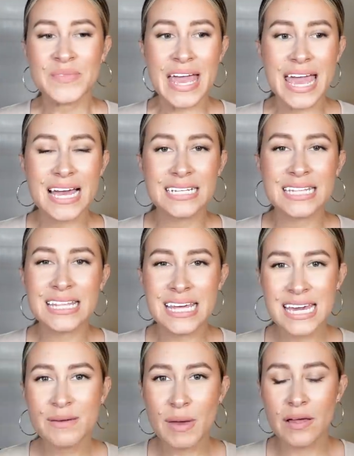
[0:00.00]
And the
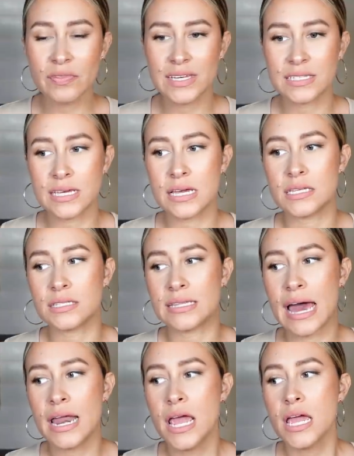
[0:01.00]
thing about this is
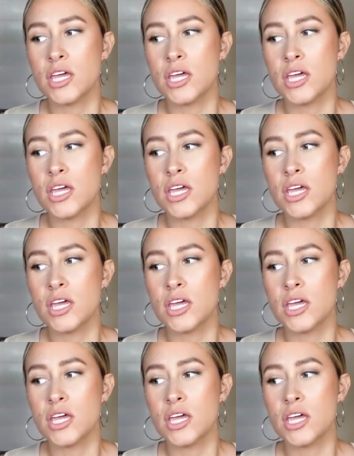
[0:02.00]
that,